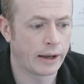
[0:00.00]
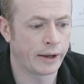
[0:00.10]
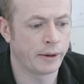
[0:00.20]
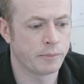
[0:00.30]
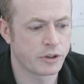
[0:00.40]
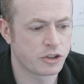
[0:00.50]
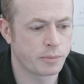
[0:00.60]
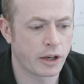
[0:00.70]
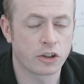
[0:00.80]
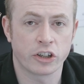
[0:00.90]
Um, this should
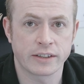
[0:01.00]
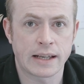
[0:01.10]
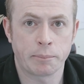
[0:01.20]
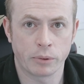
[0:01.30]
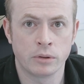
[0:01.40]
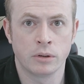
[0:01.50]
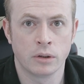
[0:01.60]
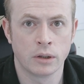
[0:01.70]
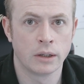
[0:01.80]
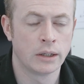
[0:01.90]
be a good example
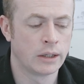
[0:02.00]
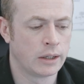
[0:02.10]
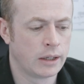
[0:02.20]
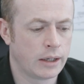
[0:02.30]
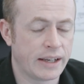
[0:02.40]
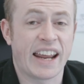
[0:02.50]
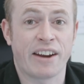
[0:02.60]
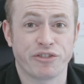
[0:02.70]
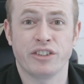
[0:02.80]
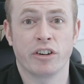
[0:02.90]
in
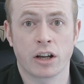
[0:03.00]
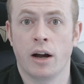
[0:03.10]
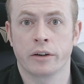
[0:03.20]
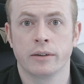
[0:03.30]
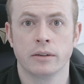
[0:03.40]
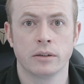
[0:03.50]
every regard,